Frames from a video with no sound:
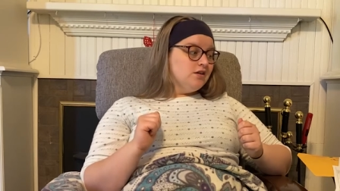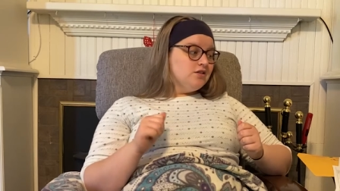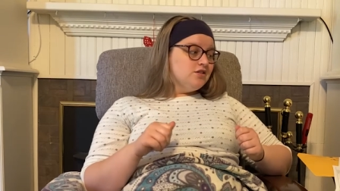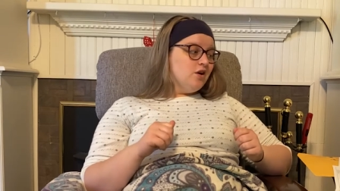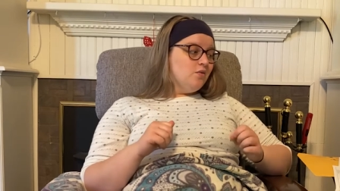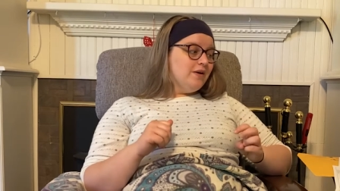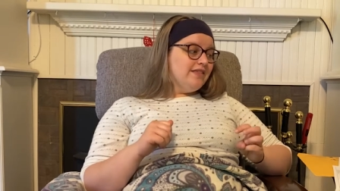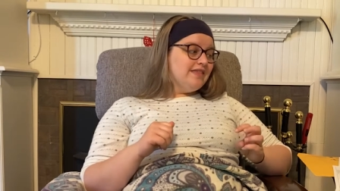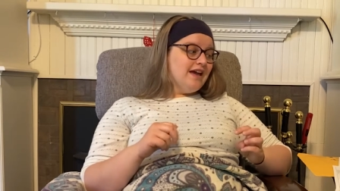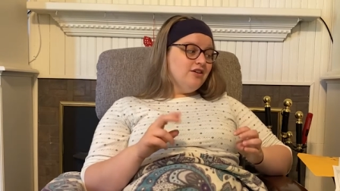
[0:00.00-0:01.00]
So
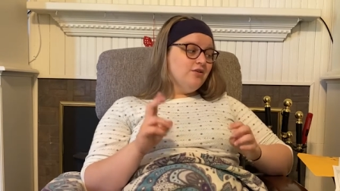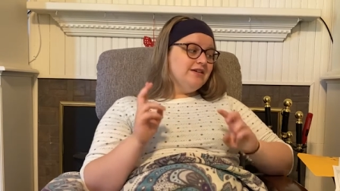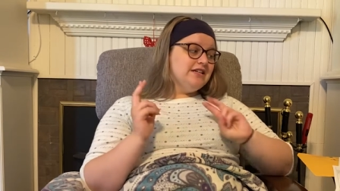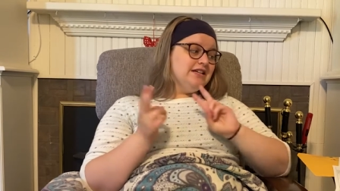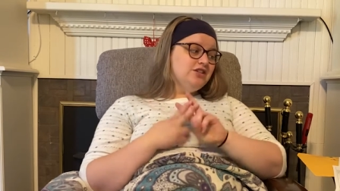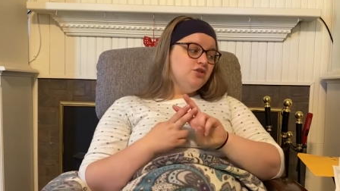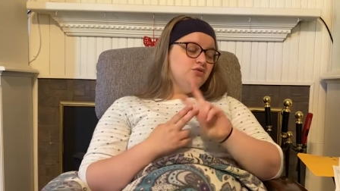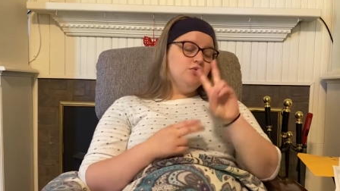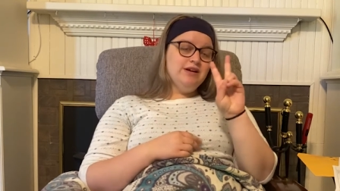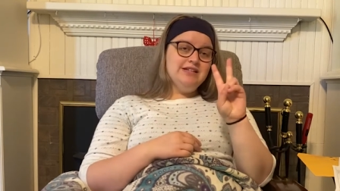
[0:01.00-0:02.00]
with that, you're going to need
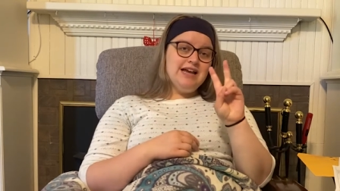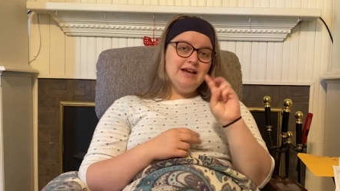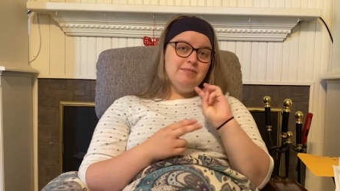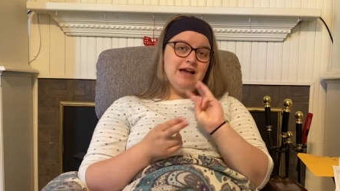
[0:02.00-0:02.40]
two green tag